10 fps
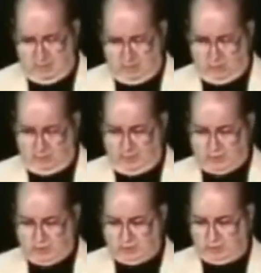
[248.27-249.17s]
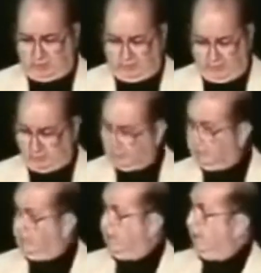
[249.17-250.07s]
Now, in relation to the
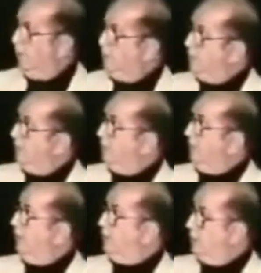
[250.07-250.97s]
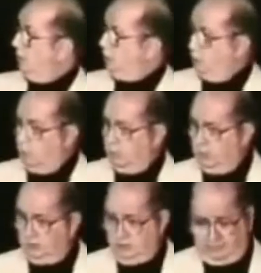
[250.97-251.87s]
subject today, which is the occult
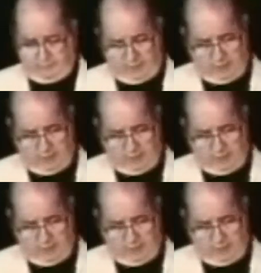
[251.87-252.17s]
world of